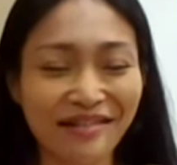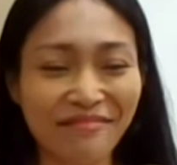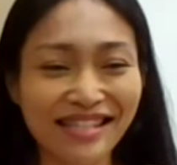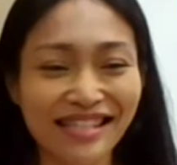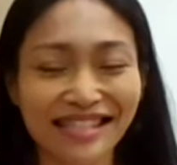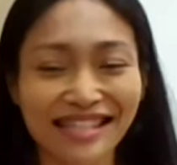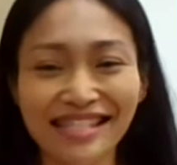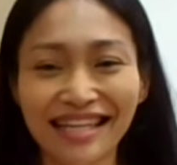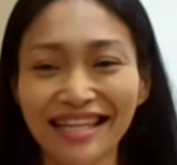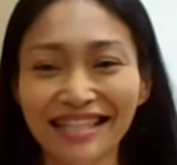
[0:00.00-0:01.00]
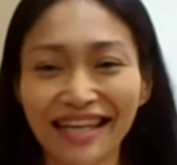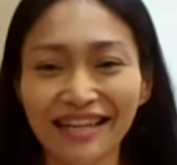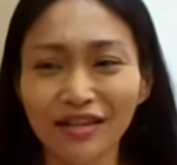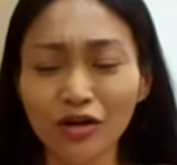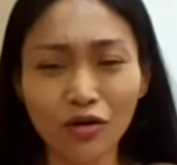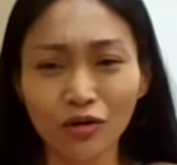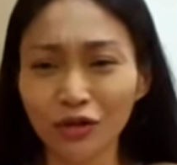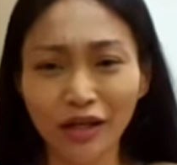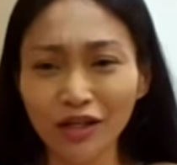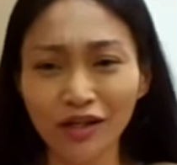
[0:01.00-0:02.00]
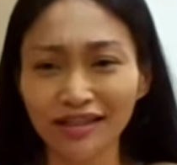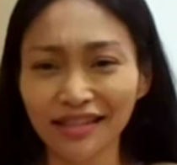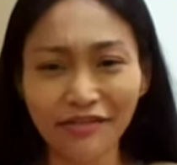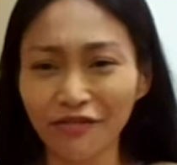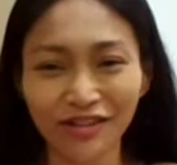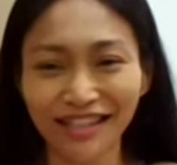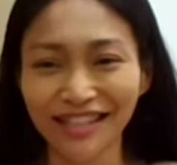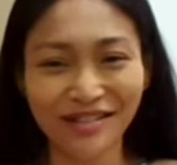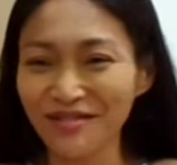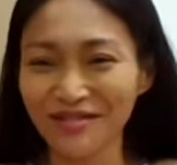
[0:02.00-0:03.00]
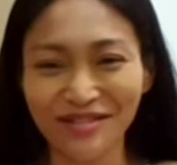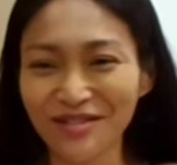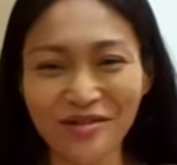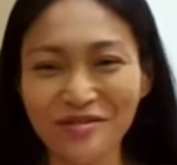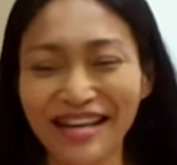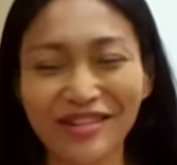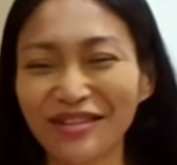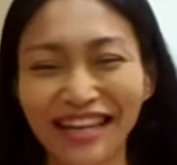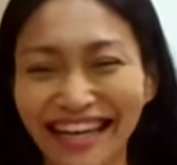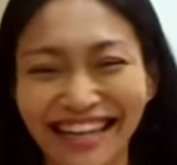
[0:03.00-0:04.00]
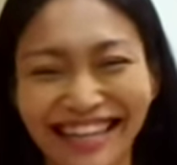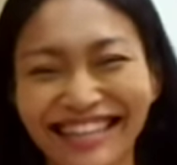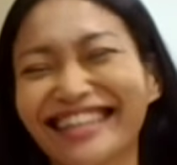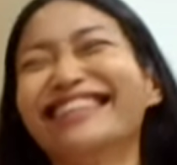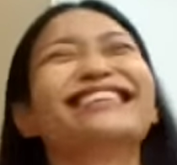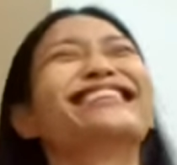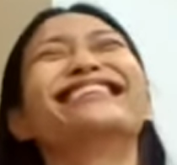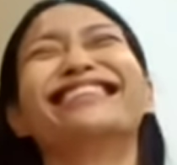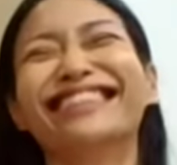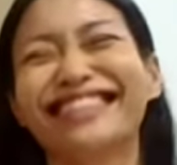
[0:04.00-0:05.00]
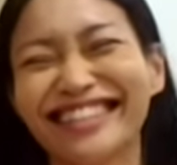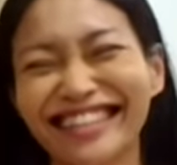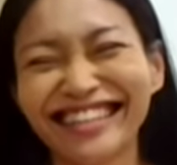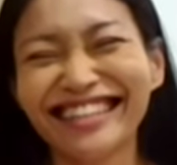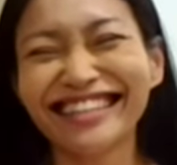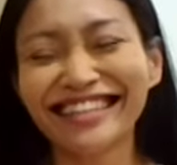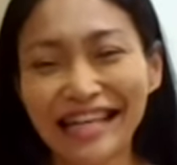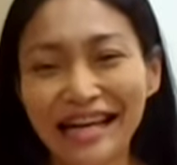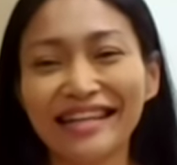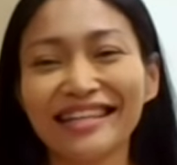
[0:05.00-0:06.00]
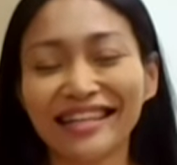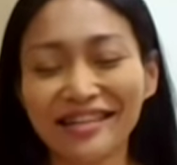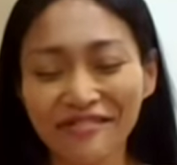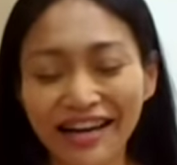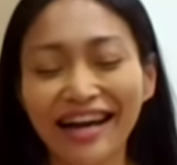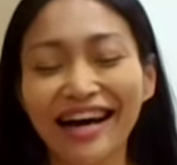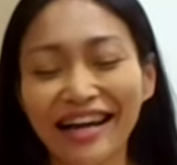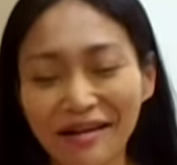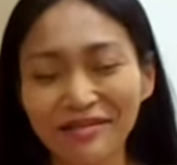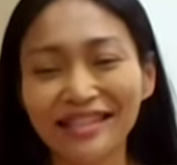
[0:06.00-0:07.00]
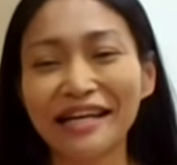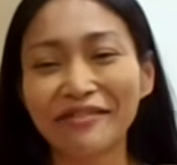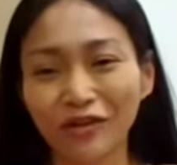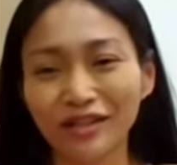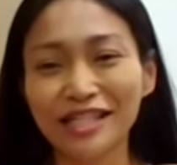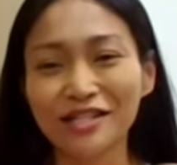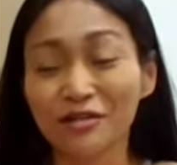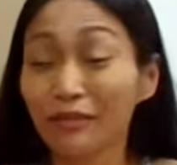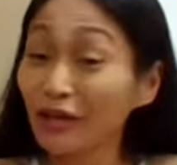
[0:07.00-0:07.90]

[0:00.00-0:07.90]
messages saying that, no, you are not turning 40. No way, don't lie. Yeah. Yeah. In fact, I am turning 40 soon, but